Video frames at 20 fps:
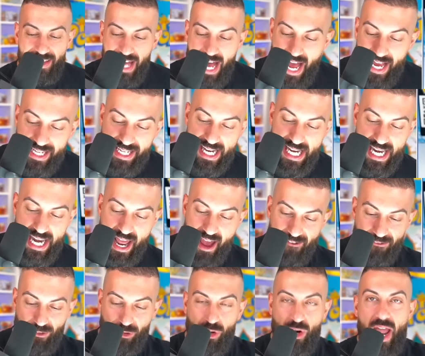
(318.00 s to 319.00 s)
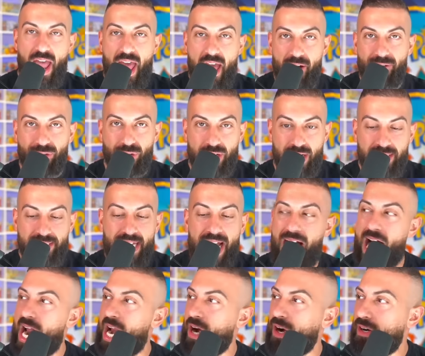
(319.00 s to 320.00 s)
I can never, ever get
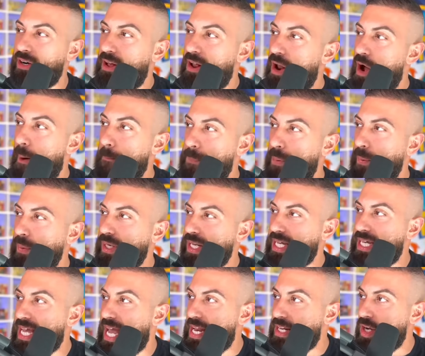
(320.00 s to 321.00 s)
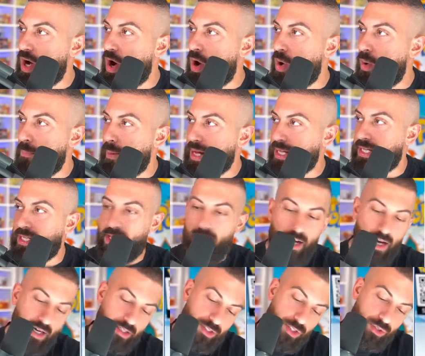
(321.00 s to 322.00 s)
tired of pulling a Gengar. Oh, my
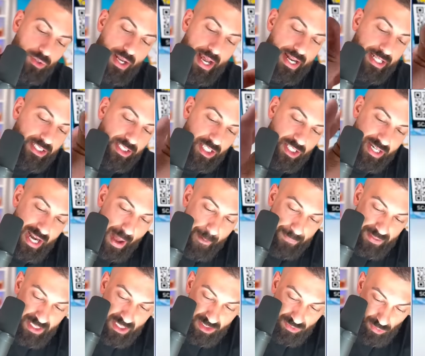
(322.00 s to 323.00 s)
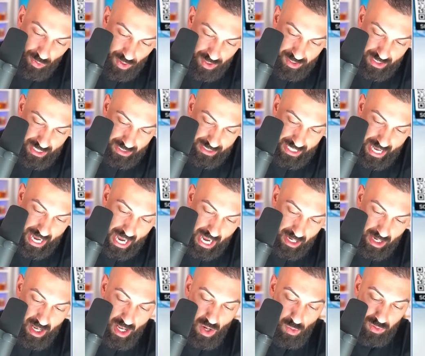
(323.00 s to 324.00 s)
God, dude. And it's the Japanese version at that,
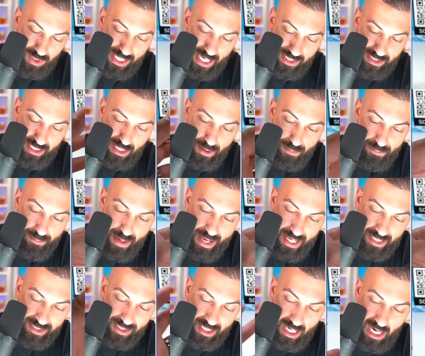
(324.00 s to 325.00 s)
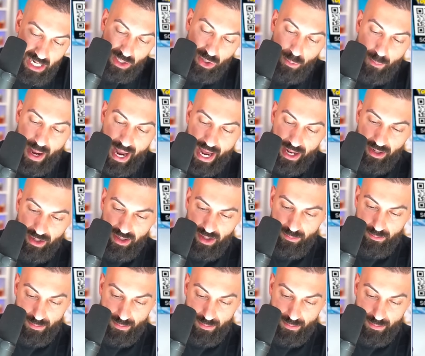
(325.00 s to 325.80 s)
which has the amazing hollow pattern.